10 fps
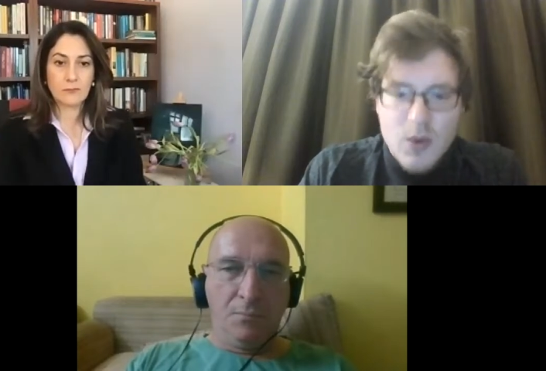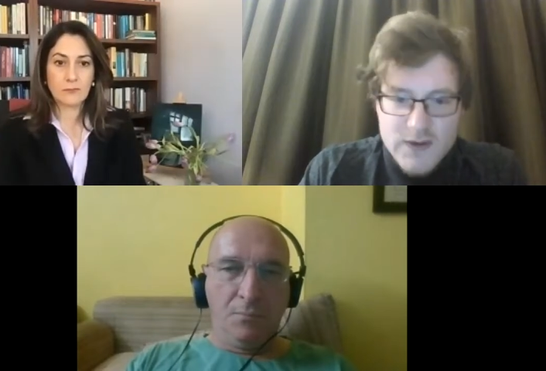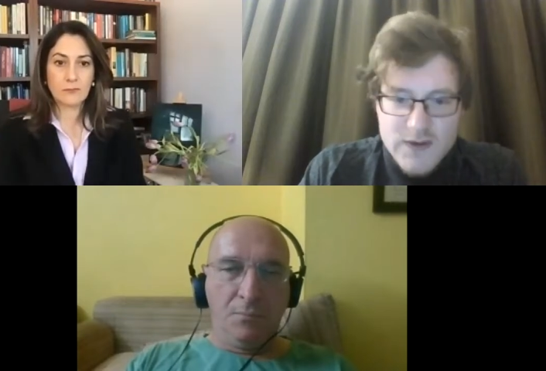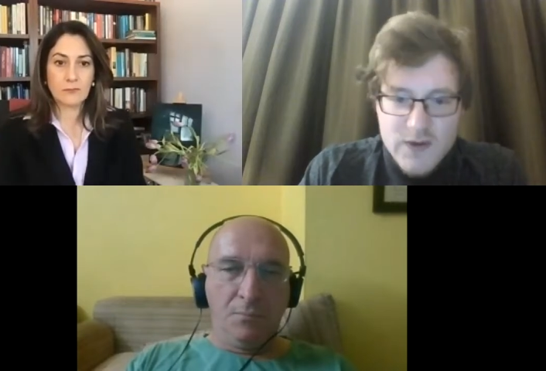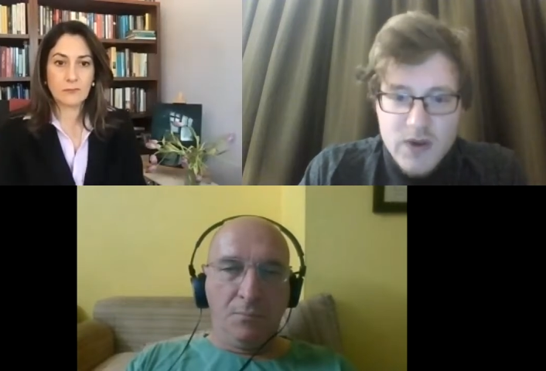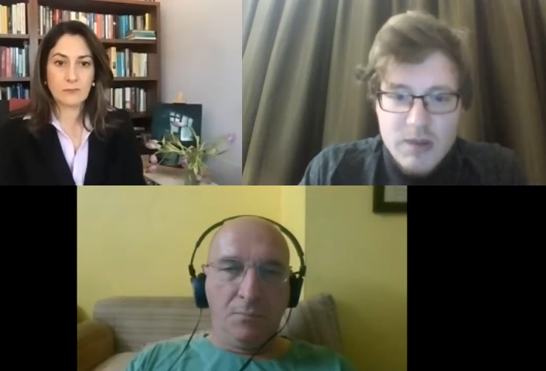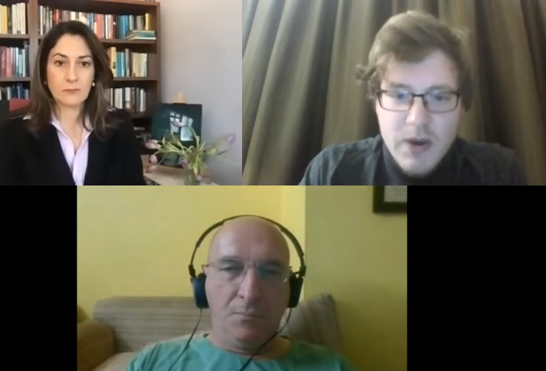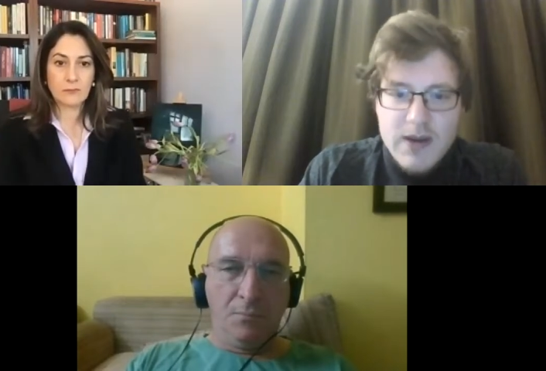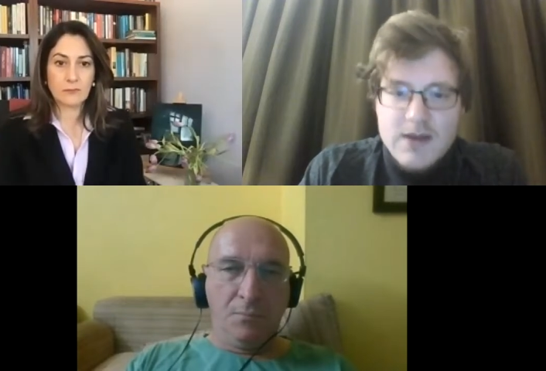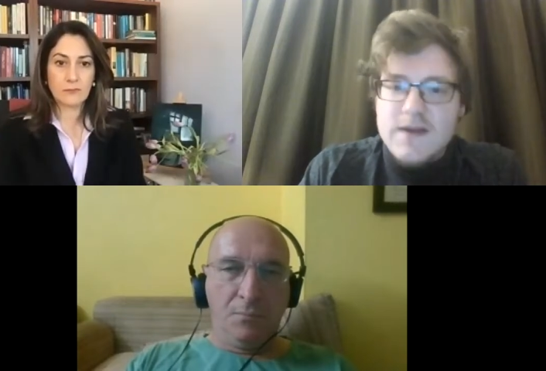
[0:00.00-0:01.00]
Speaker 1: we're joined
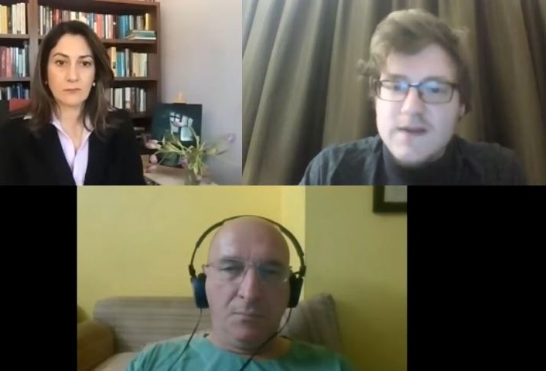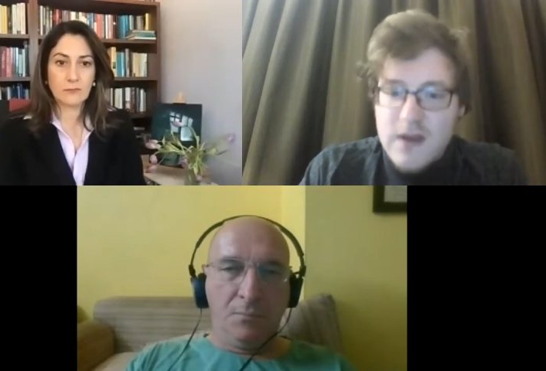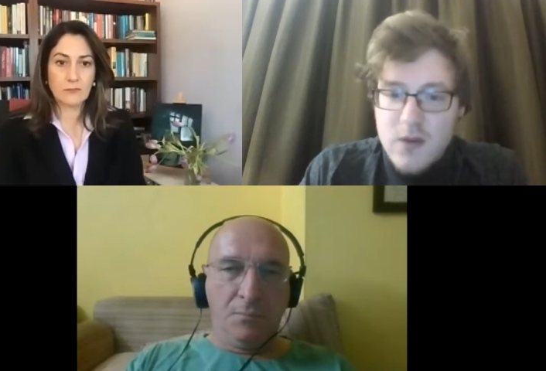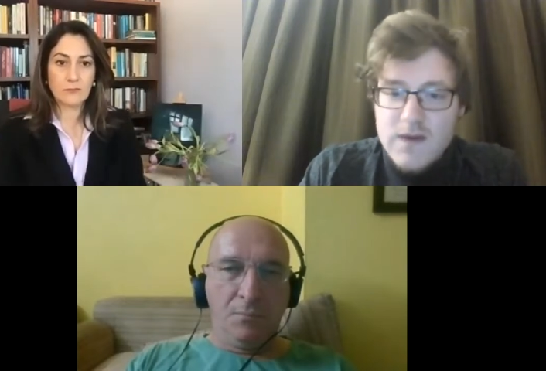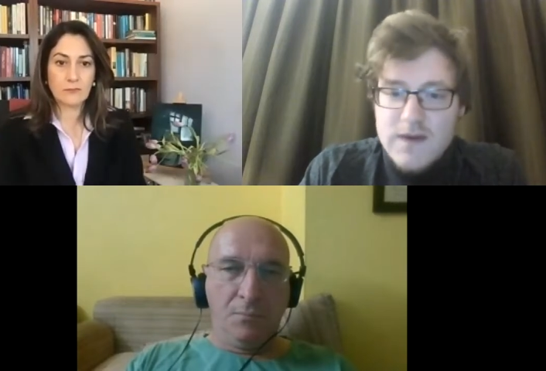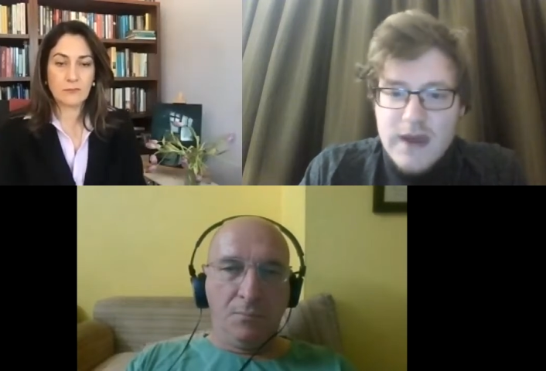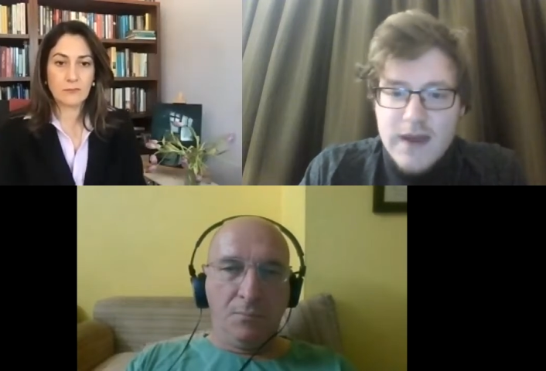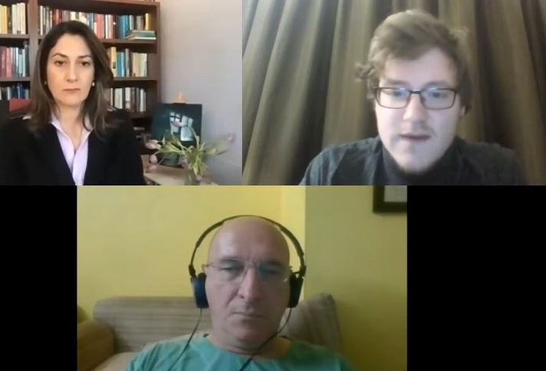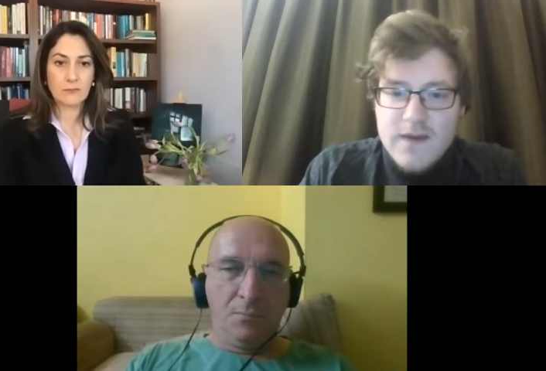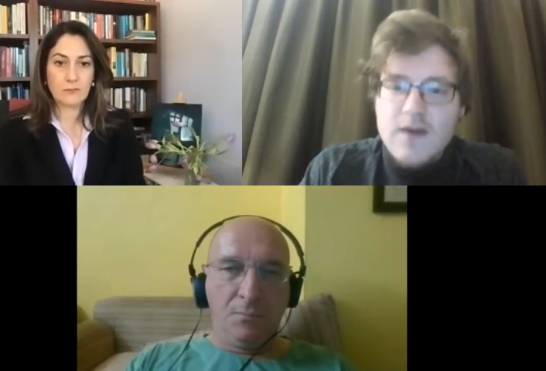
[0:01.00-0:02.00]
by a distinguished
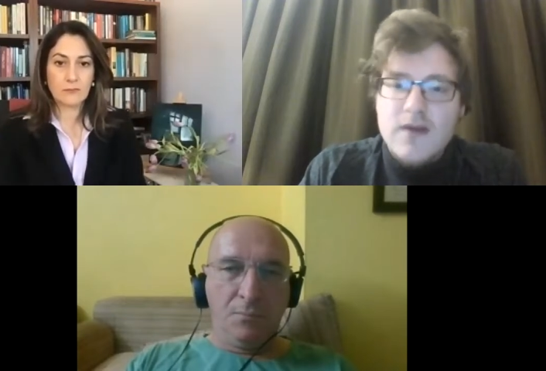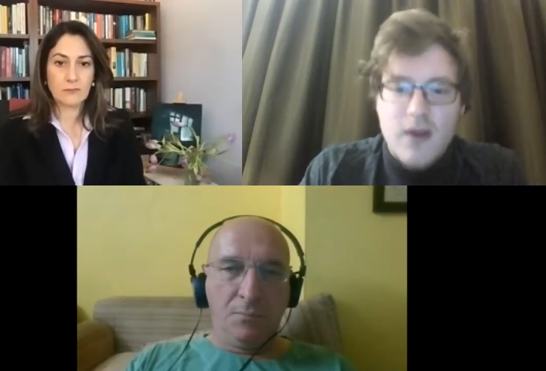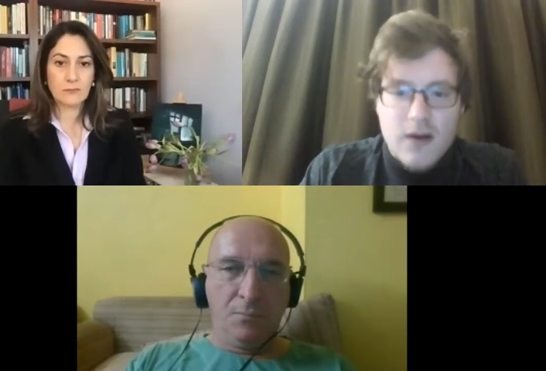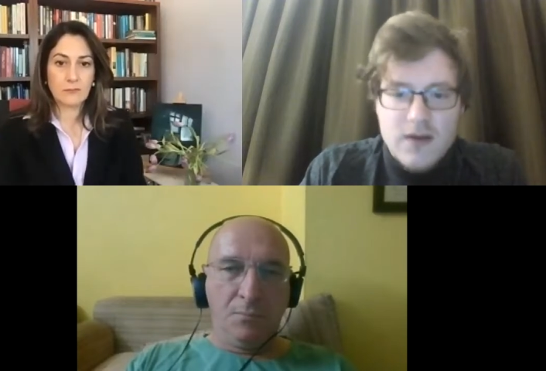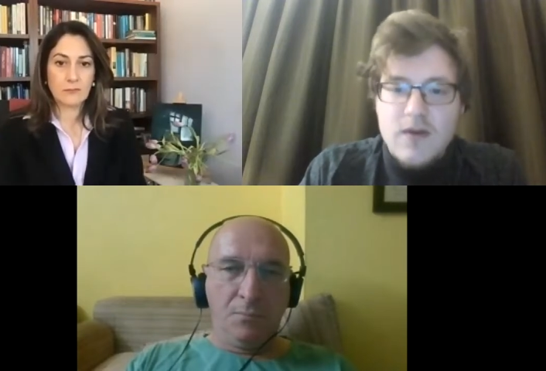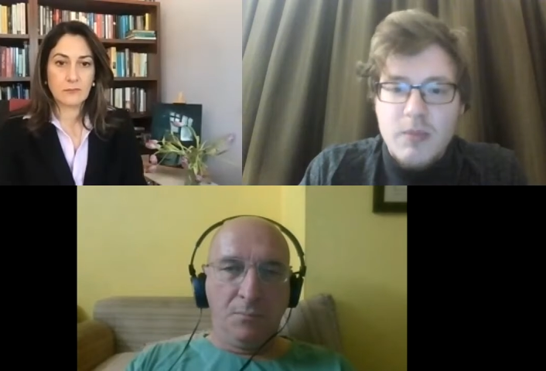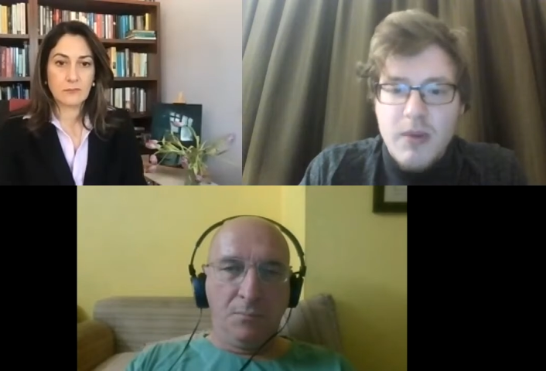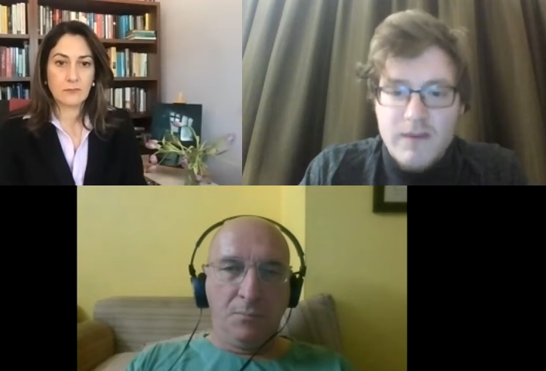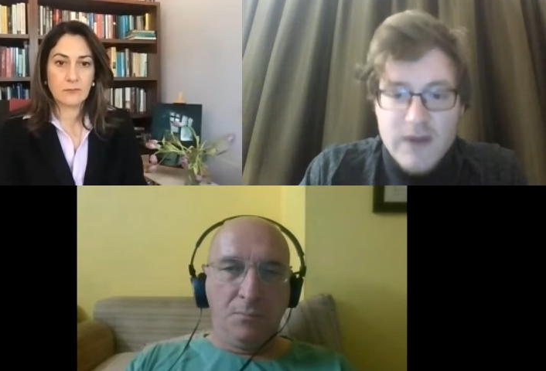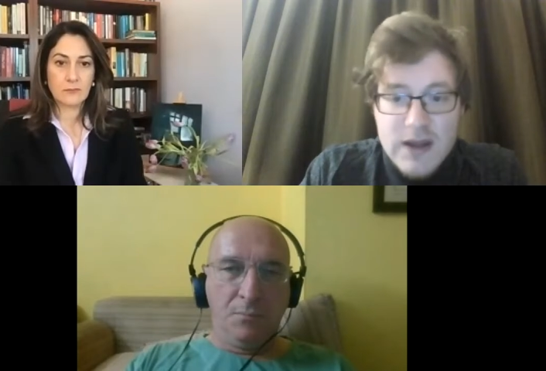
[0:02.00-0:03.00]
guest, Dr.
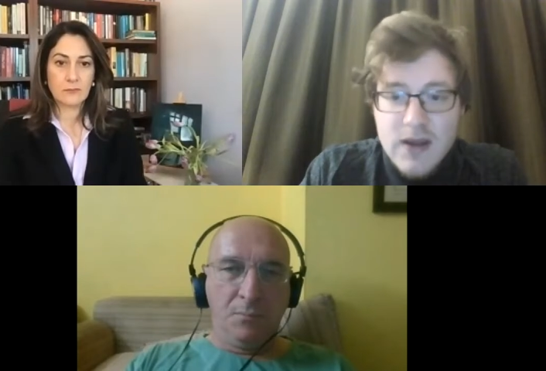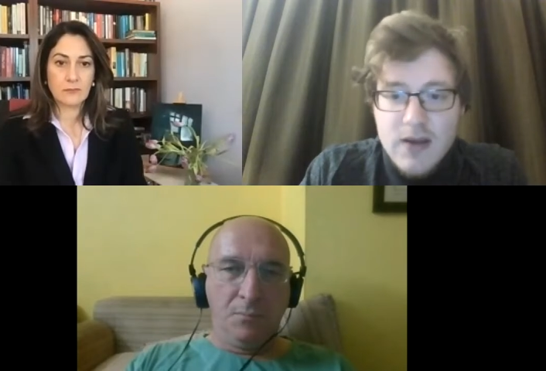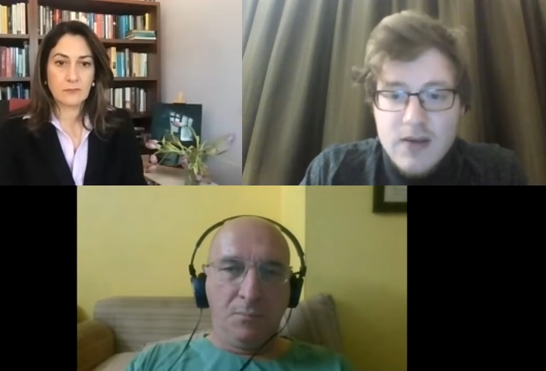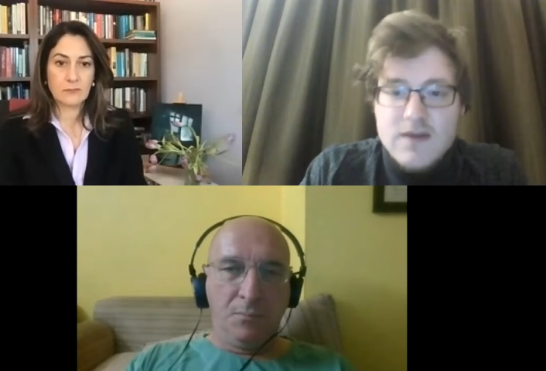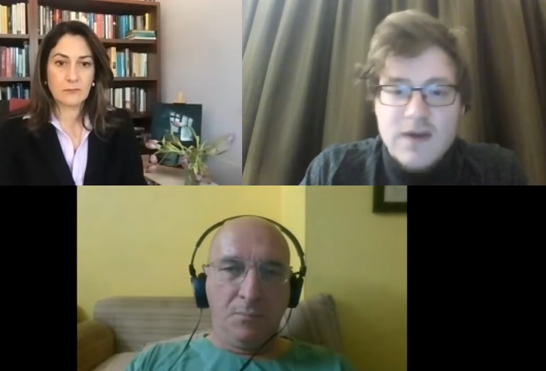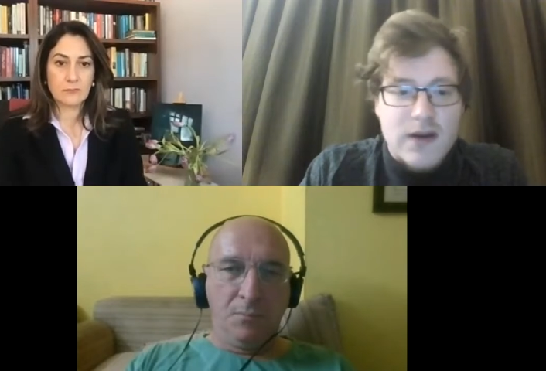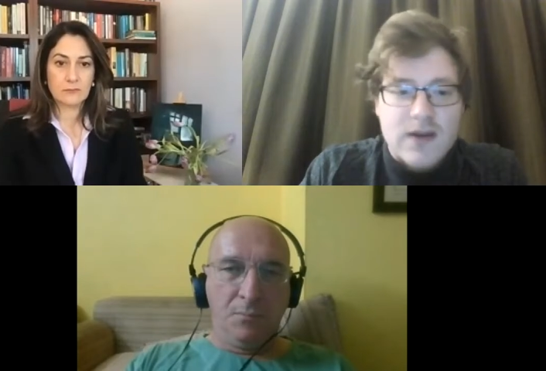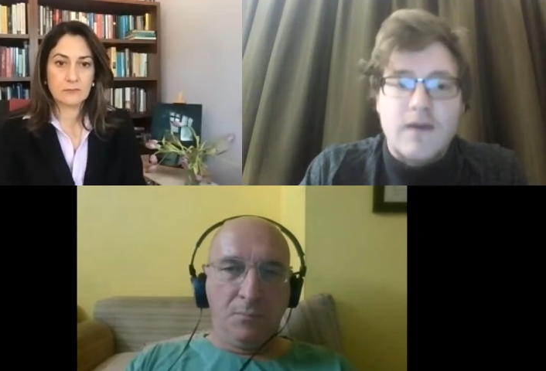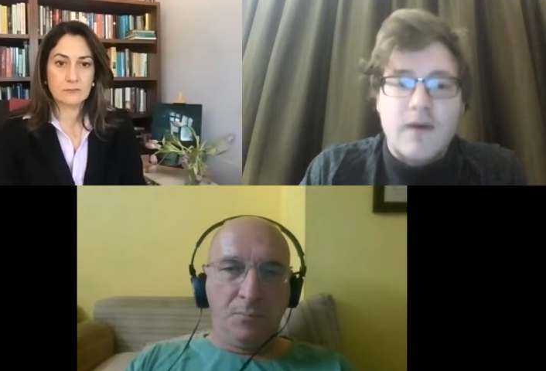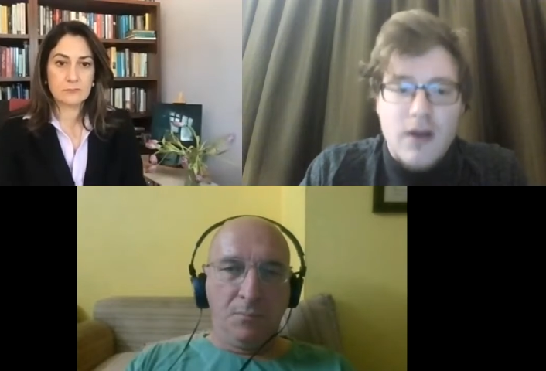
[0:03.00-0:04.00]
Pavlina
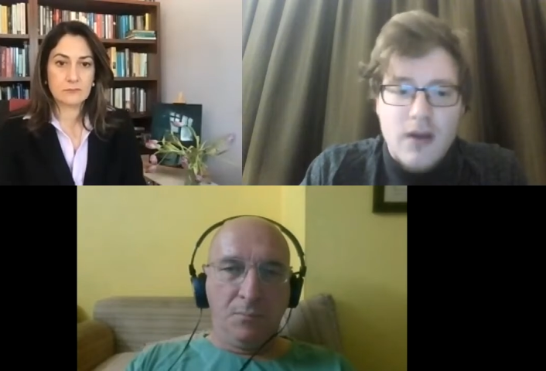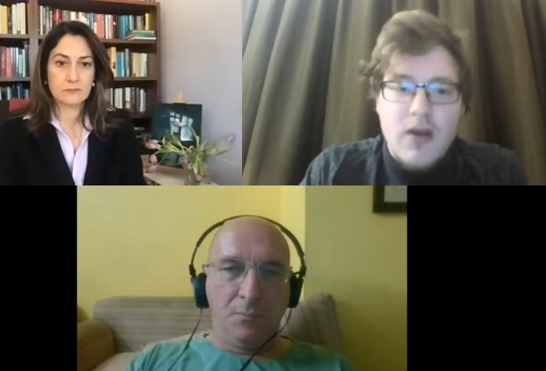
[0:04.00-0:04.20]
Tcherneva,